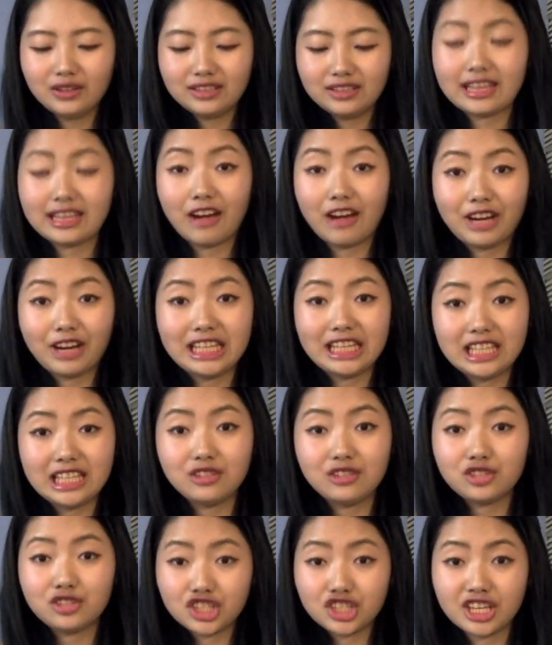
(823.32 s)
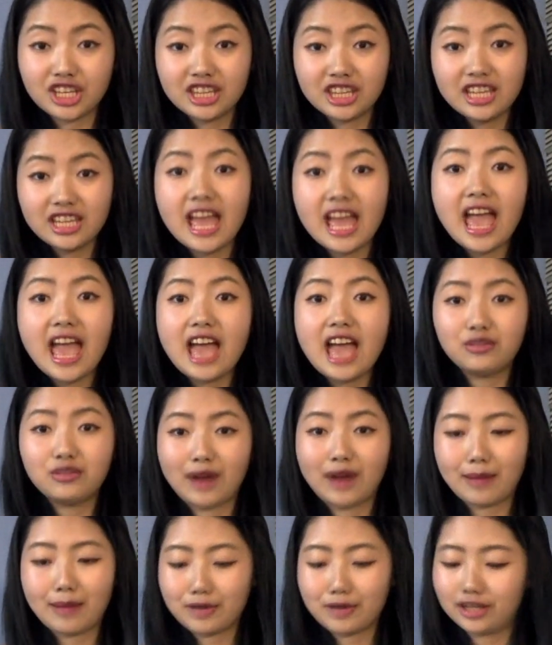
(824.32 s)
Now I need Jin and
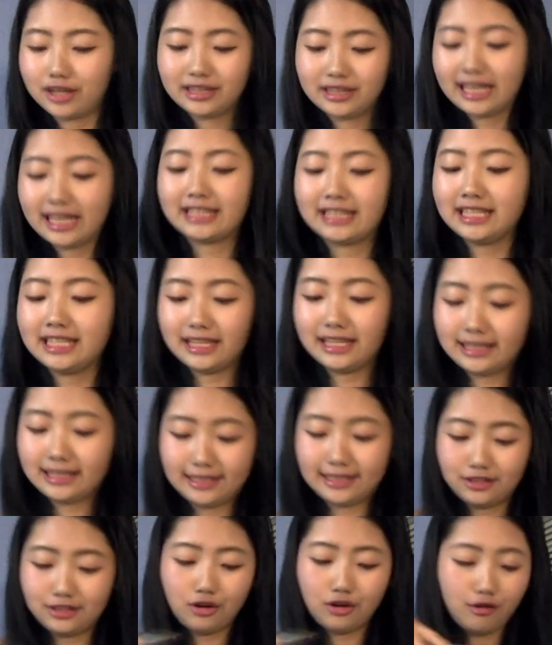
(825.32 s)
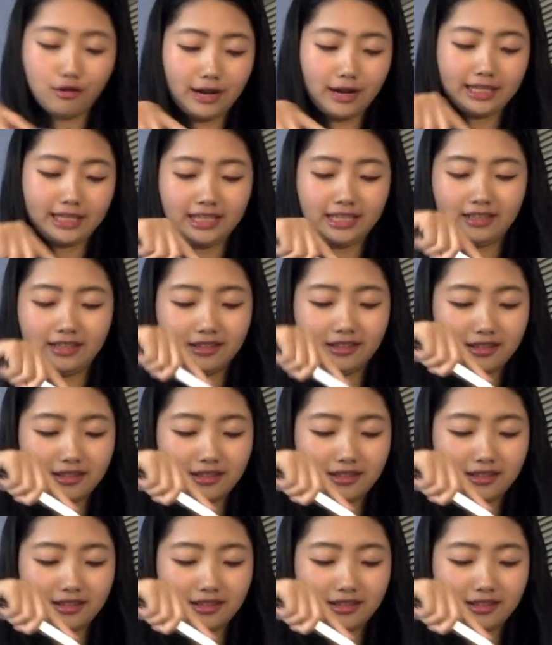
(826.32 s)
Ratmon. That's it. That's all I need.